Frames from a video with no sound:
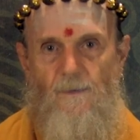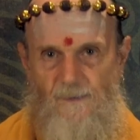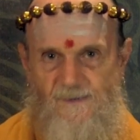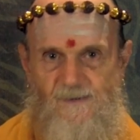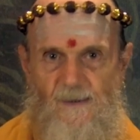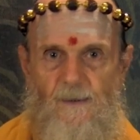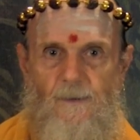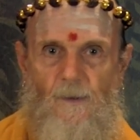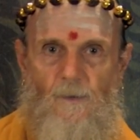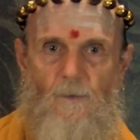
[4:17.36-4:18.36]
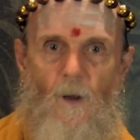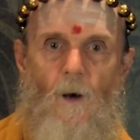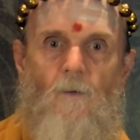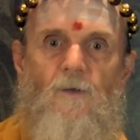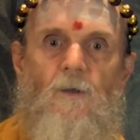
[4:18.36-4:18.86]
This singular
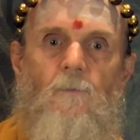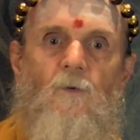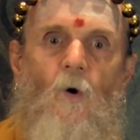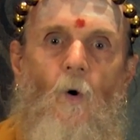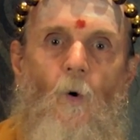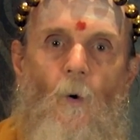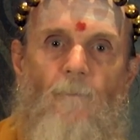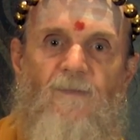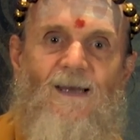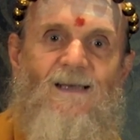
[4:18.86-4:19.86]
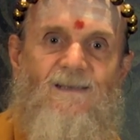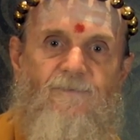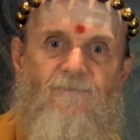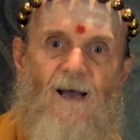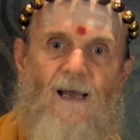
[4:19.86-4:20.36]
long term goal
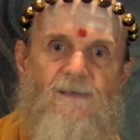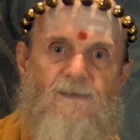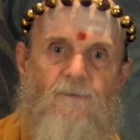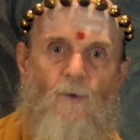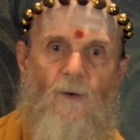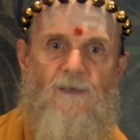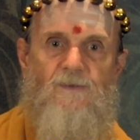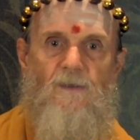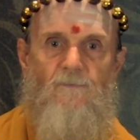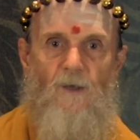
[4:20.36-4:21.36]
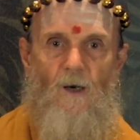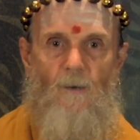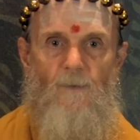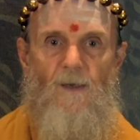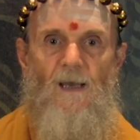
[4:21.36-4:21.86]
defines the direction of
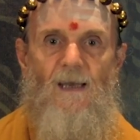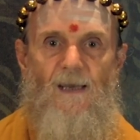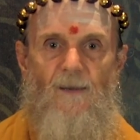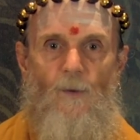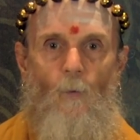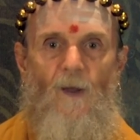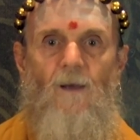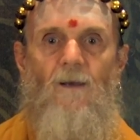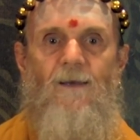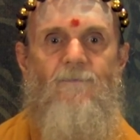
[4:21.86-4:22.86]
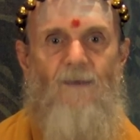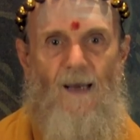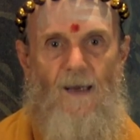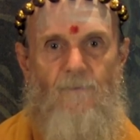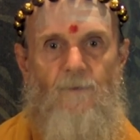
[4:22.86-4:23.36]
Dharma in the well lived
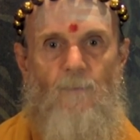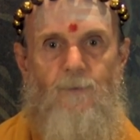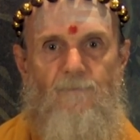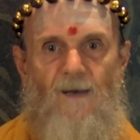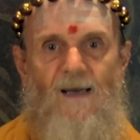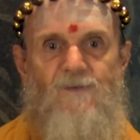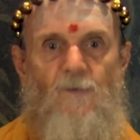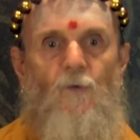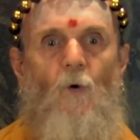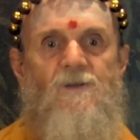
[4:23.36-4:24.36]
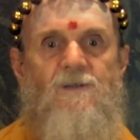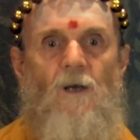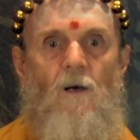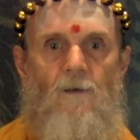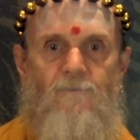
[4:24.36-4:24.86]
life and provides a North
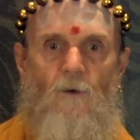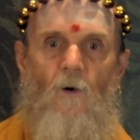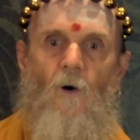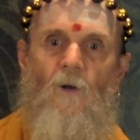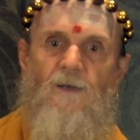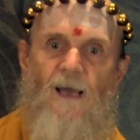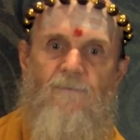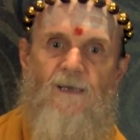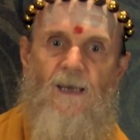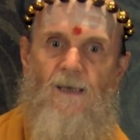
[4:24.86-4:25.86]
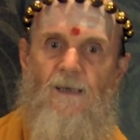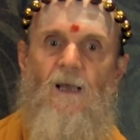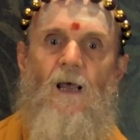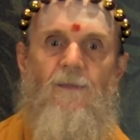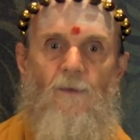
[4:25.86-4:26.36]
Star for all navigating
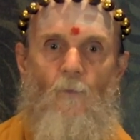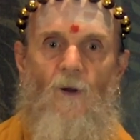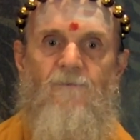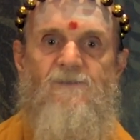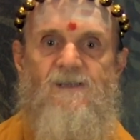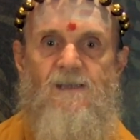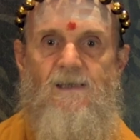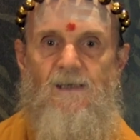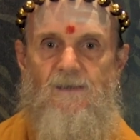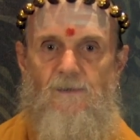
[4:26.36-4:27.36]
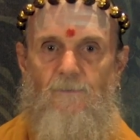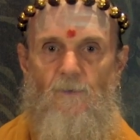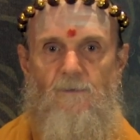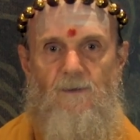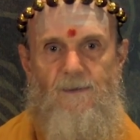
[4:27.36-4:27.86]
the rough seas of
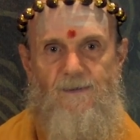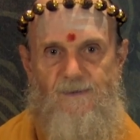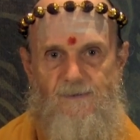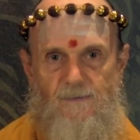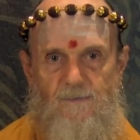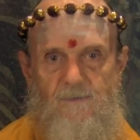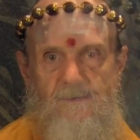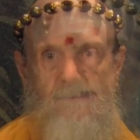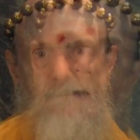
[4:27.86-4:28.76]
earthly existence.